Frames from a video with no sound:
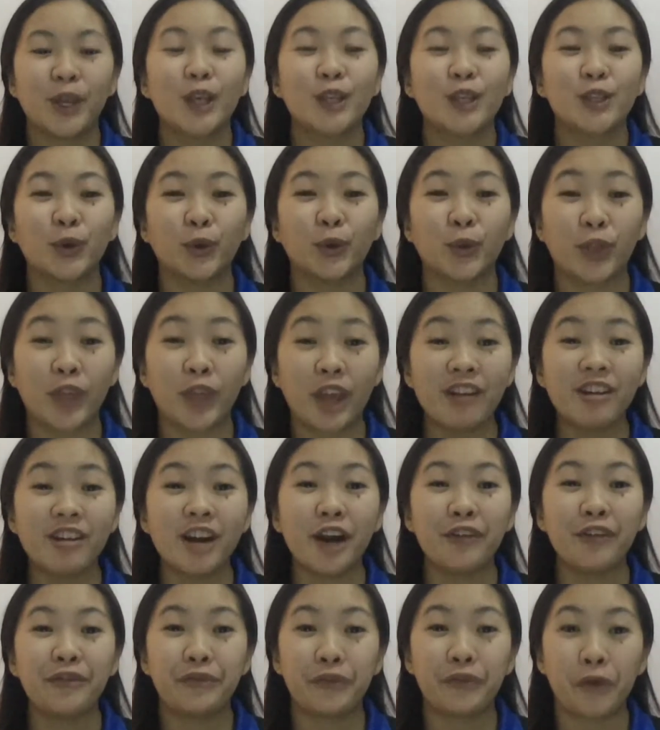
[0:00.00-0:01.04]
So there
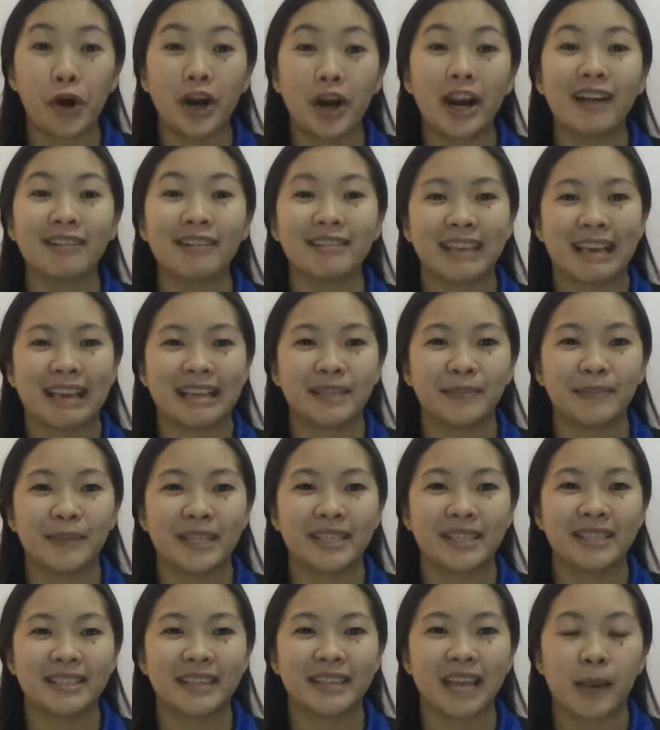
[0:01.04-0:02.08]
are 4
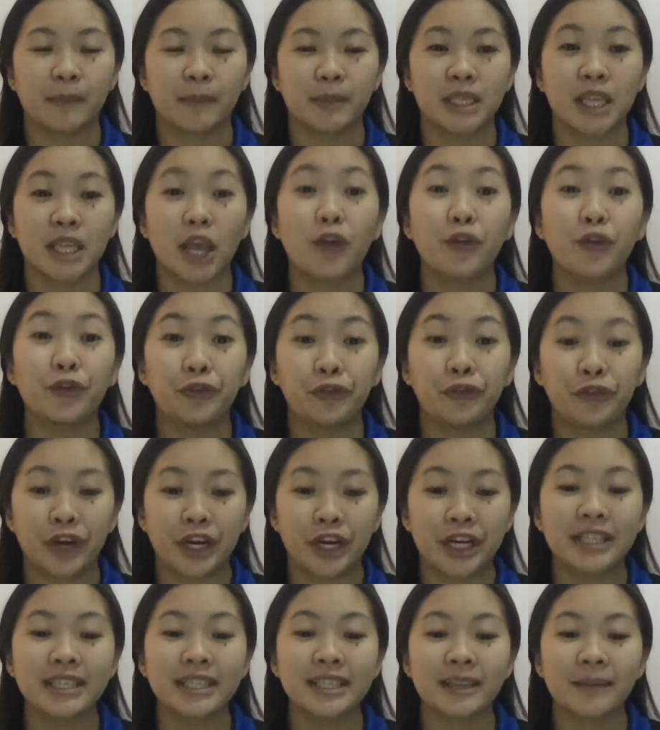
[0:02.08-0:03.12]
assessment steps.
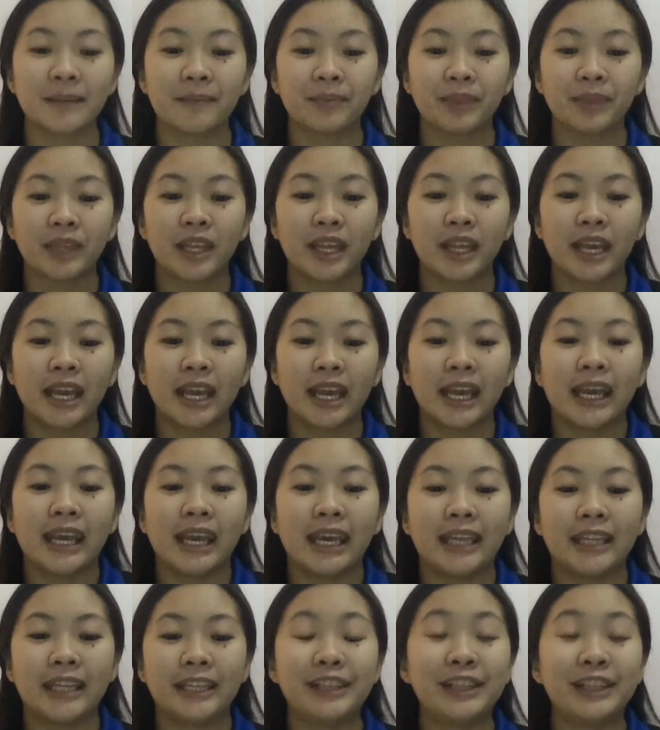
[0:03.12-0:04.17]
First,
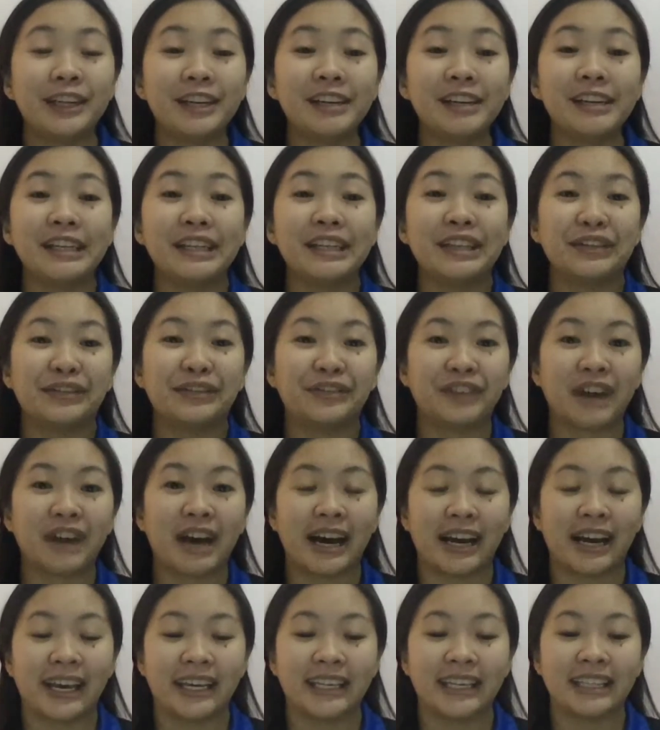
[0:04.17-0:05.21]
it clearly
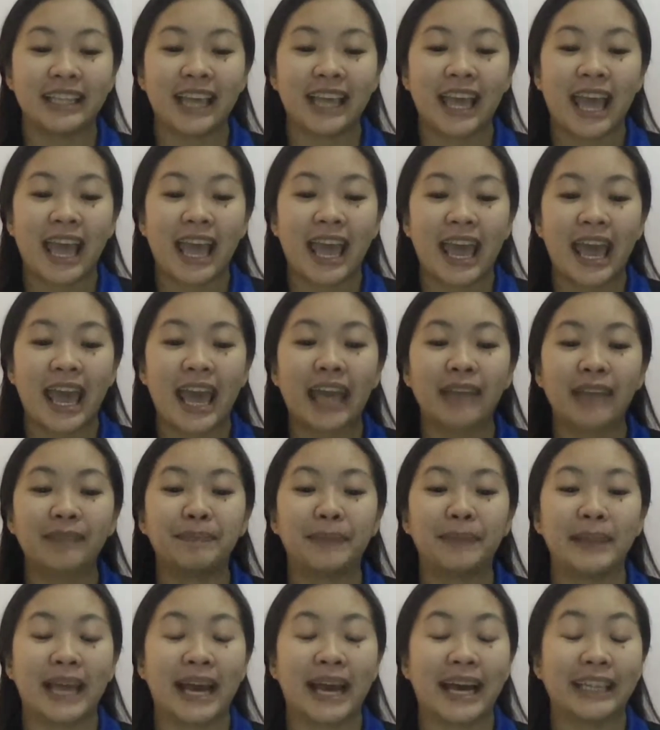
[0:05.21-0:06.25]
defines and
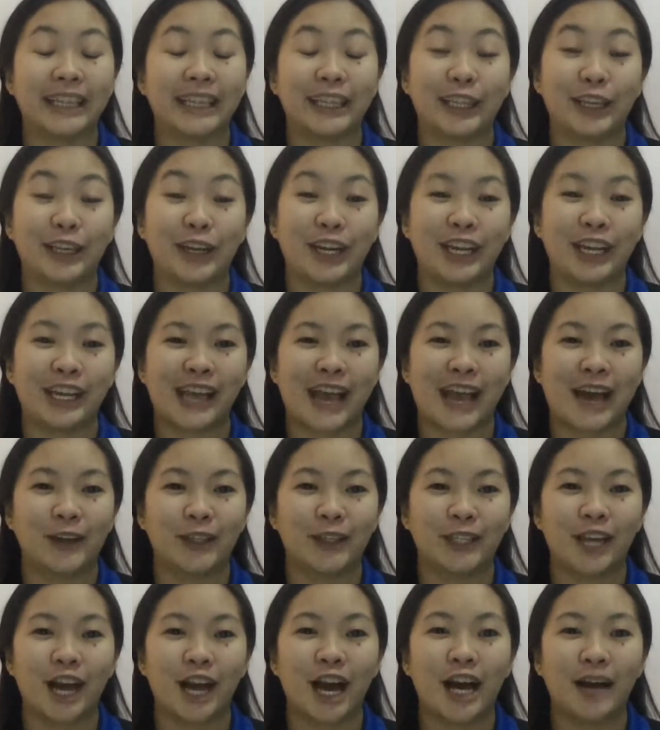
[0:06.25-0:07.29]
plan learning
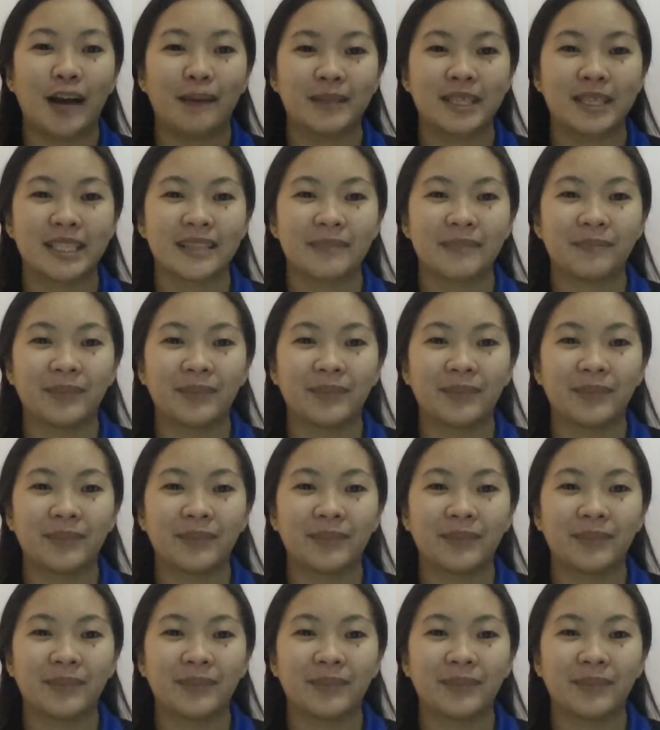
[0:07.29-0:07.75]
outcomes.